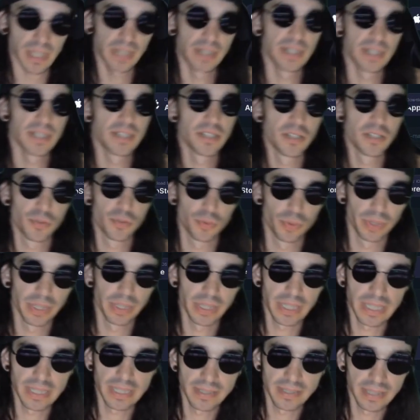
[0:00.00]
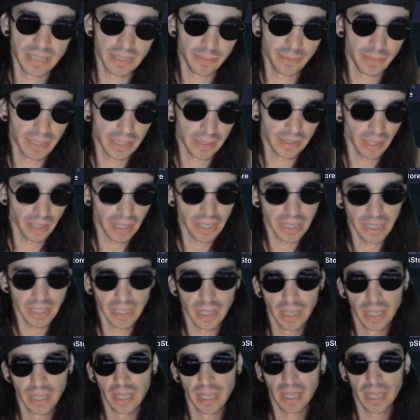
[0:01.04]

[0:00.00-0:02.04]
this is really seeming like